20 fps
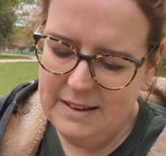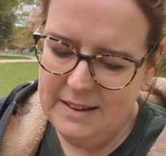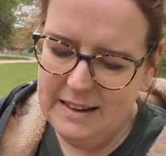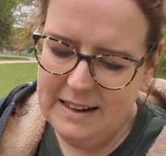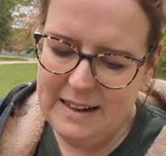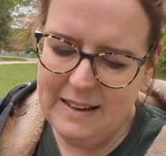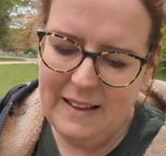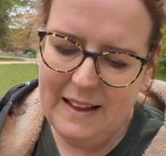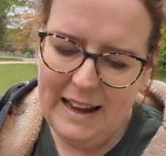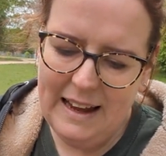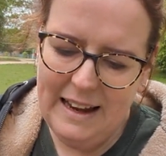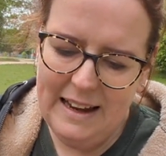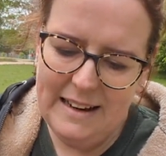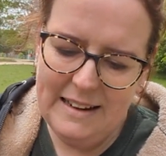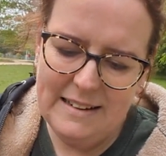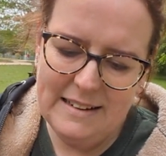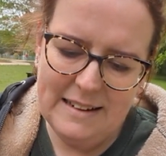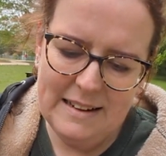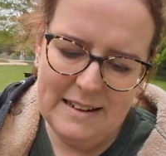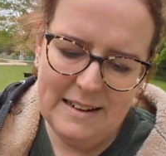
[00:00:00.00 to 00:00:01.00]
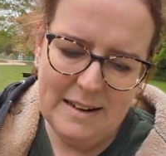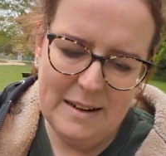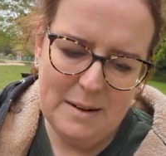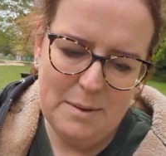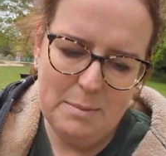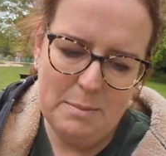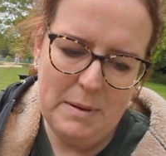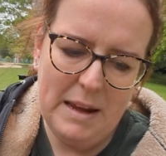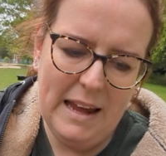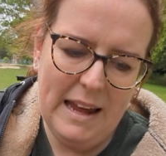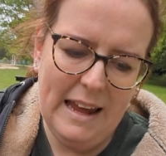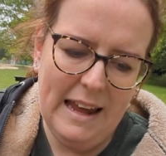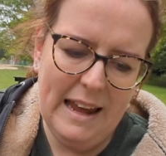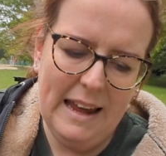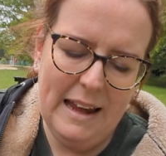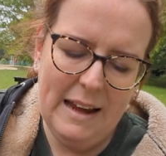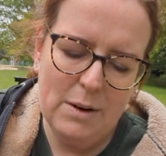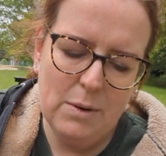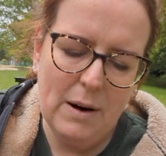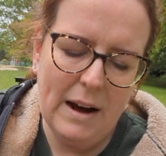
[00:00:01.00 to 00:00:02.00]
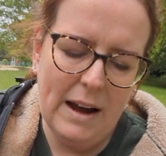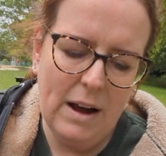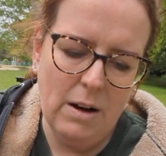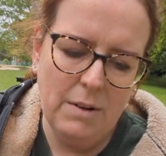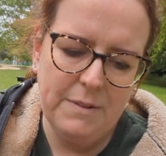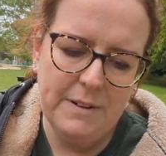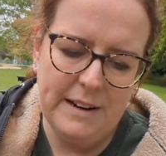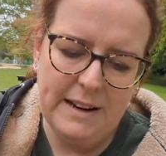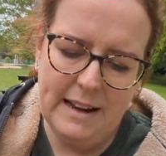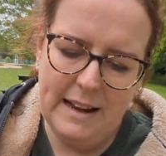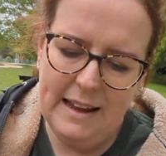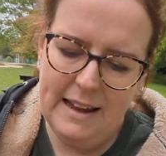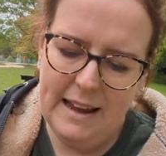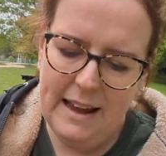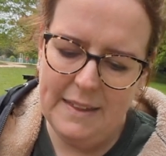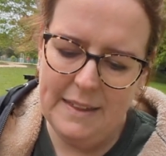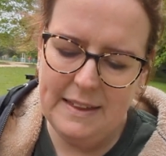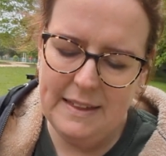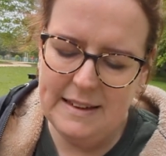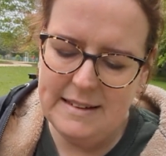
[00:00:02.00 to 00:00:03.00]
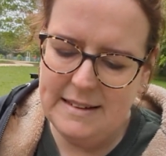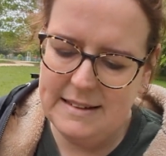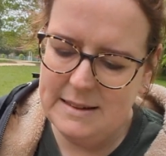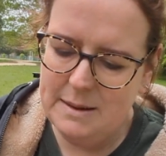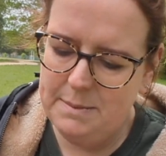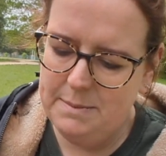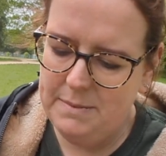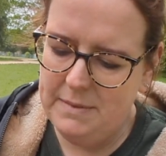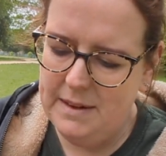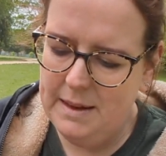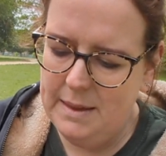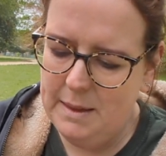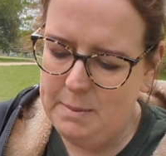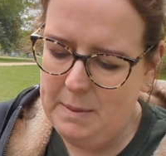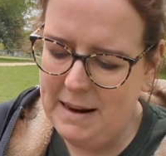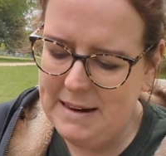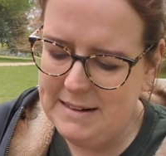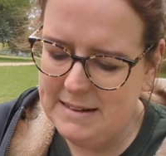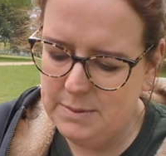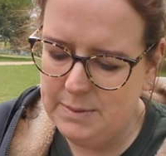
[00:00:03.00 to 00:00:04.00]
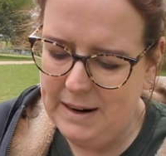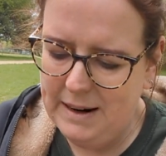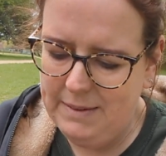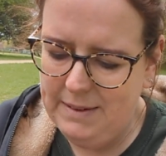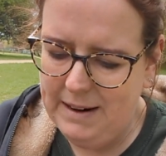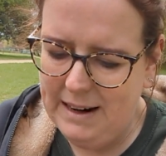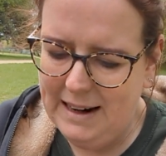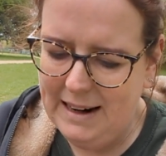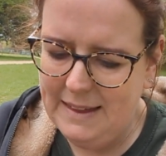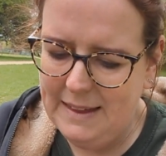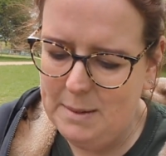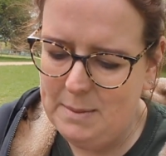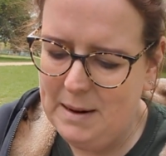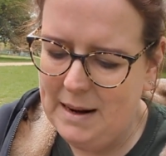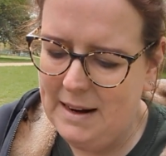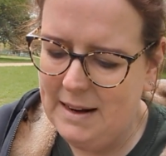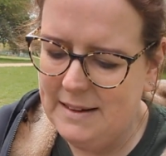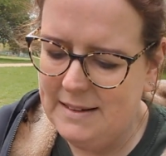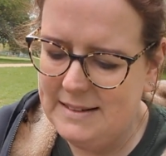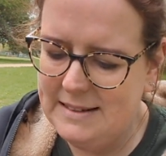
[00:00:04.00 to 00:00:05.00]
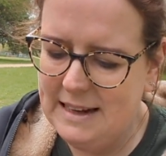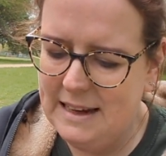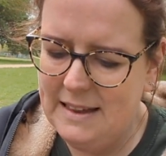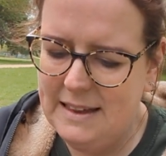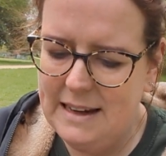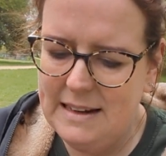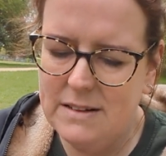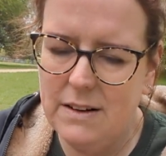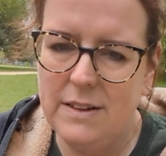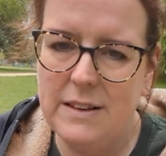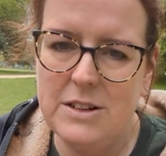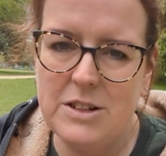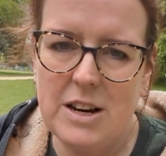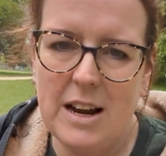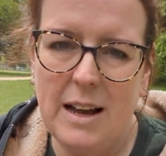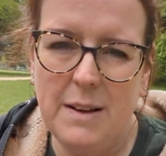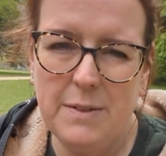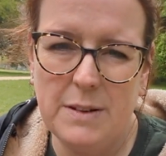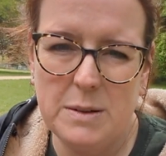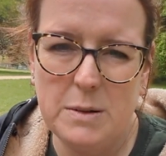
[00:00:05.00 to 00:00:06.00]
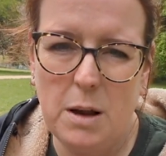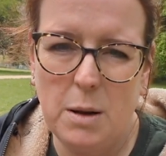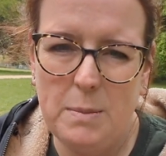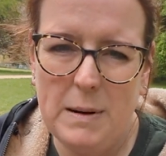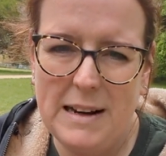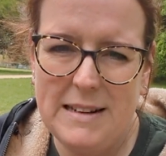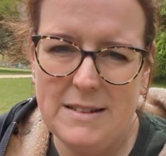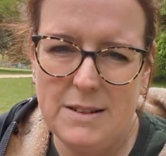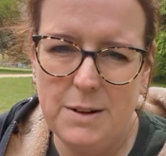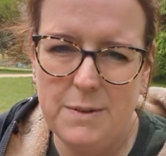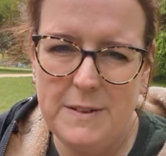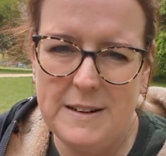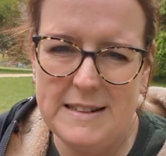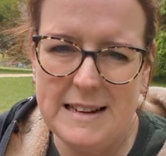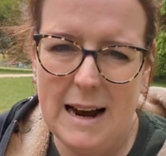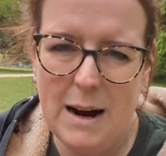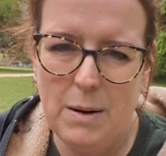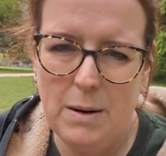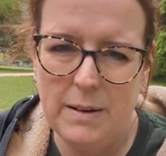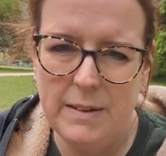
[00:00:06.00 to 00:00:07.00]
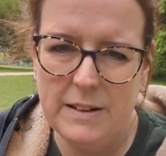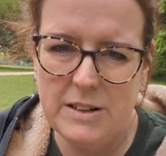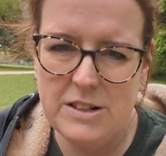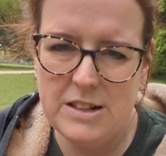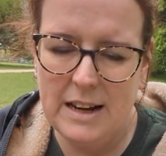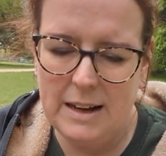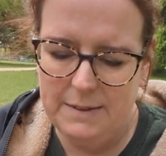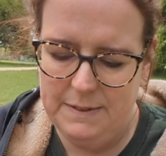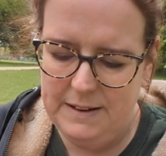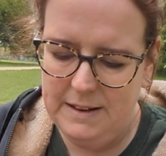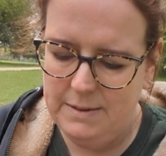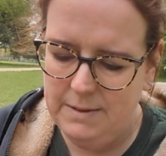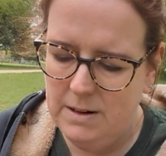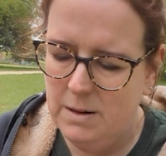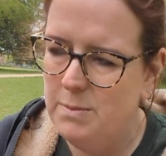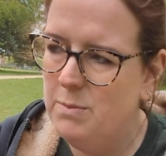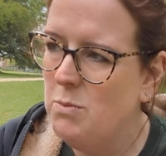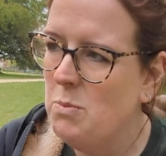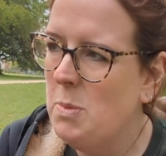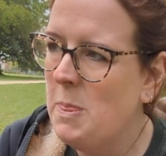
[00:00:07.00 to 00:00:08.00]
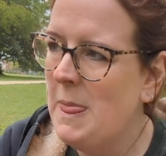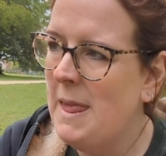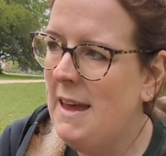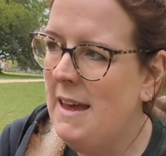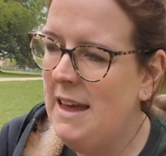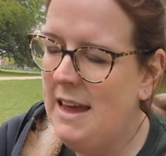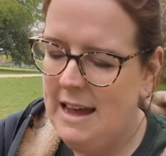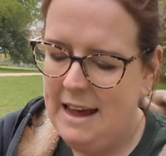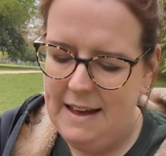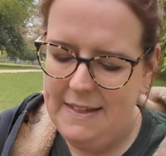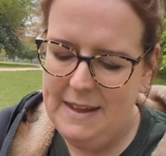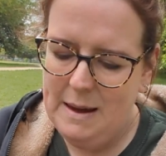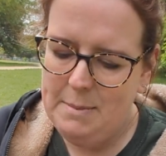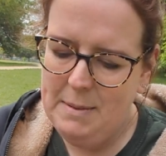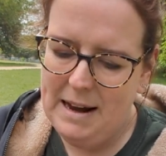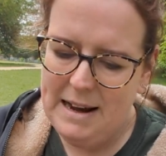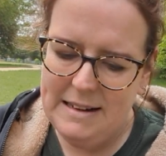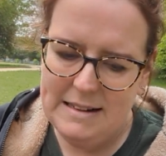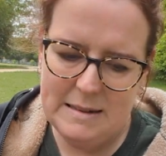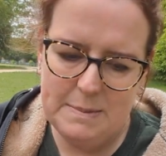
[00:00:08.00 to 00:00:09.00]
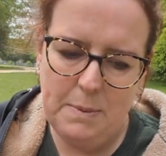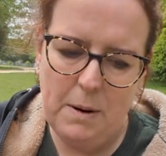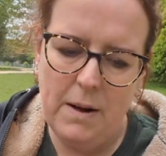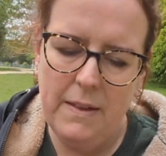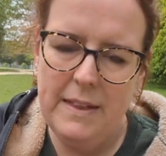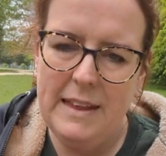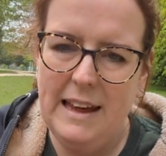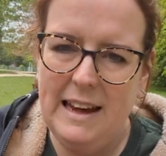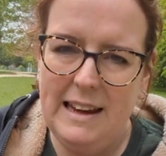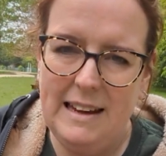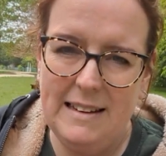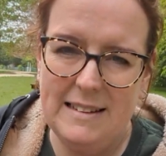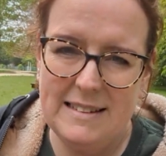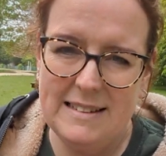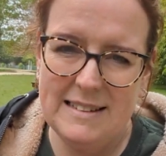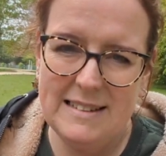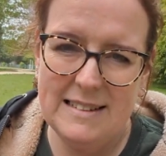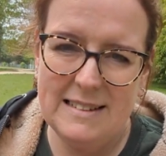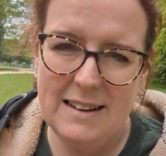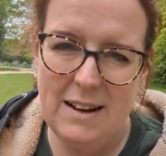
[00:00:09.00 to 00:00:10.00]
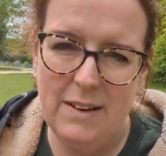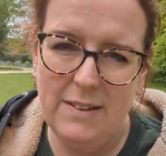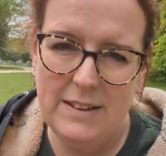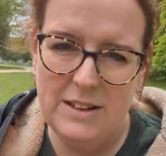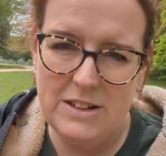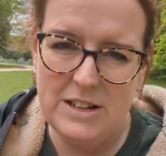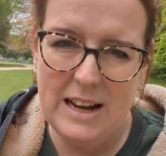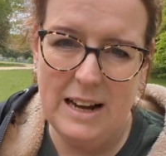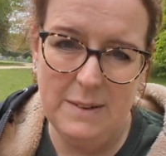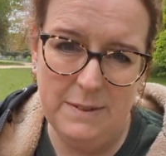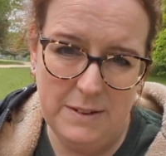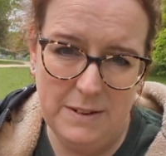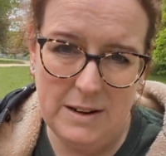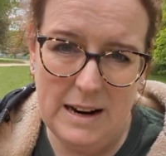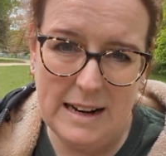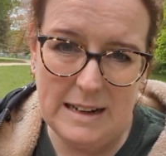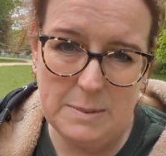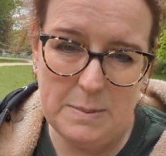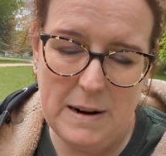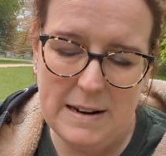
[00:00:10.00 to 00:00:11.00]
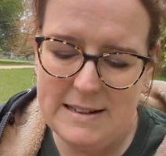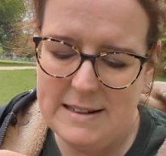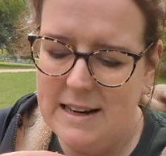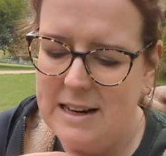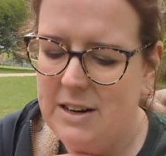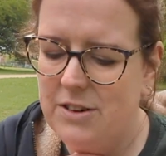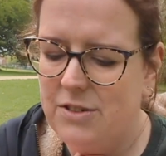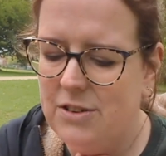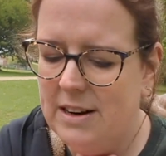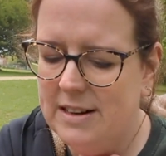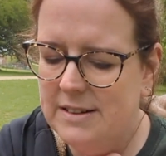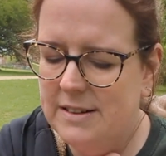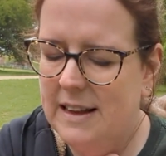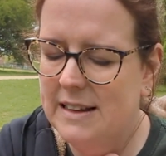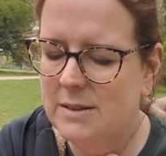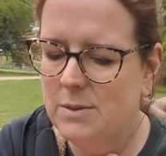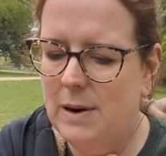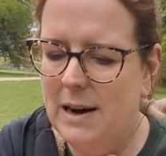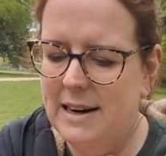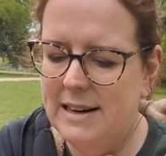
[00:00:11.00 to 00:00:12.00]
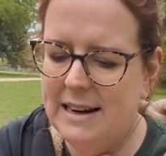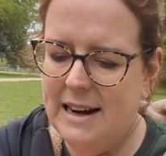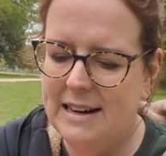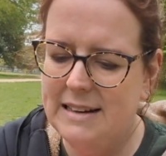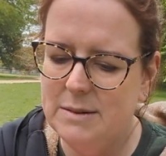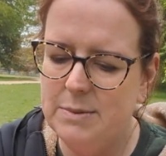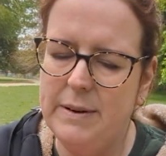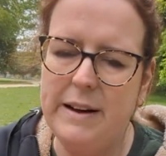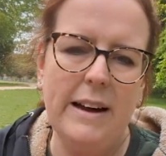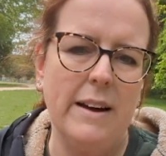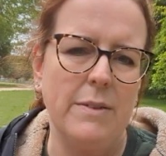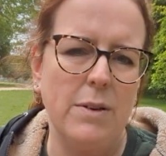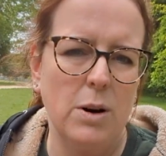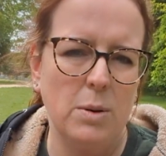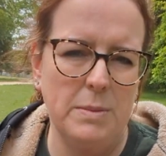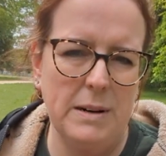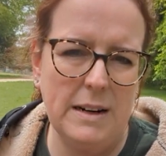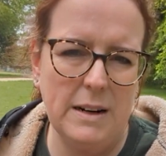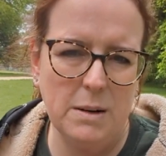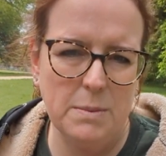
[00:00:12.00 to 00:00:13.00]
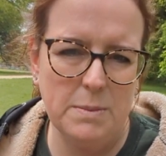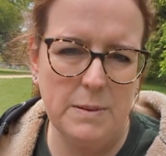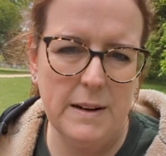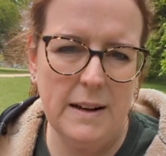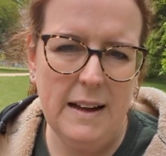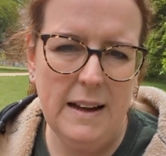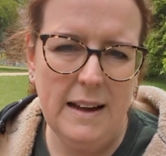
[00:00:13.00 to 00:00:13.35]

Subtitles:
the client may quite often, I think this is the best way really, they might see these on the shelf because all my stuff is out on the shelf in the room, and they might spot these on the shelf and express an interest. So that's quite a nice way of opening up